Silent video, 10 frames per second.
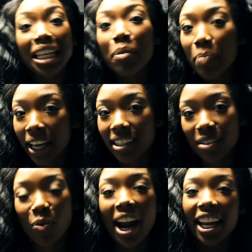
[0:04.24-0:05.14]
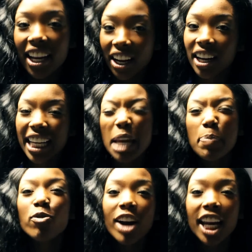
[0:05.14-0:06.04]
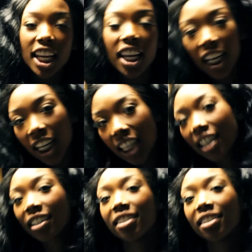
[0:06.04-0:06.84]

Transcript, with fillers: in the mix right here. Keep it right here.